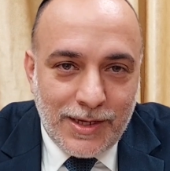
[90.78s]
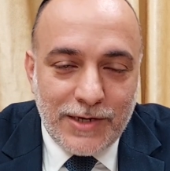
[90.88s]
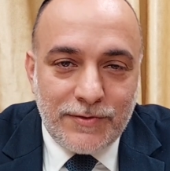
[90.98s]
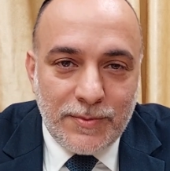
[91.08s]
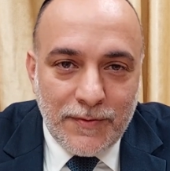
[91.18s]

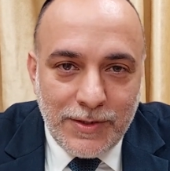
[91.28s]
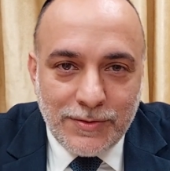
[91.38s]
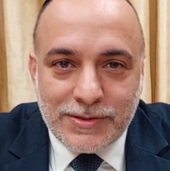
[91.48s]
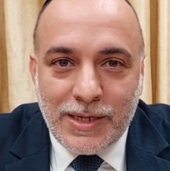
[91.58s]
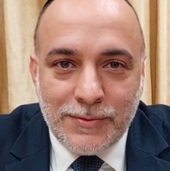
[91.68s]
Avram
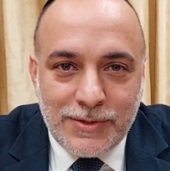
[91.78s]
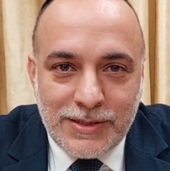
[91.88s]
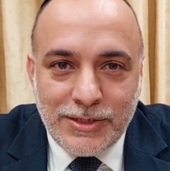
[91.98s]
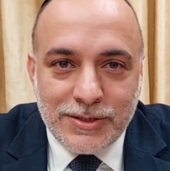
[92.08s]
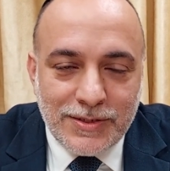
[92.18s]
Avinu is coming to
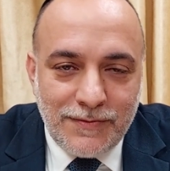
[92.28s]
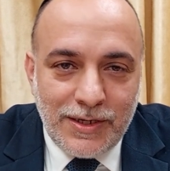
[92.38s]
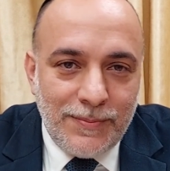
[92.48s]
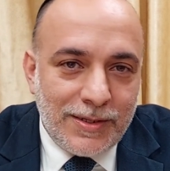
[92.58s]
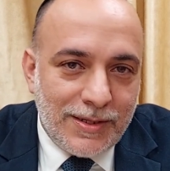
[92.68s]
teach us a
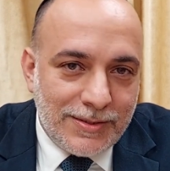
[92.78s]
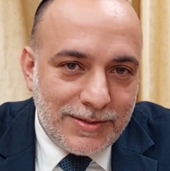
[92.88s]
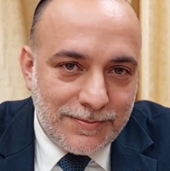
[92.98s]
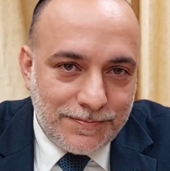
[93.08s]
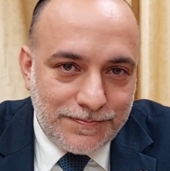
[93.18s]
very big
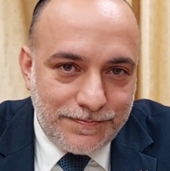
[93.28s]
lesson.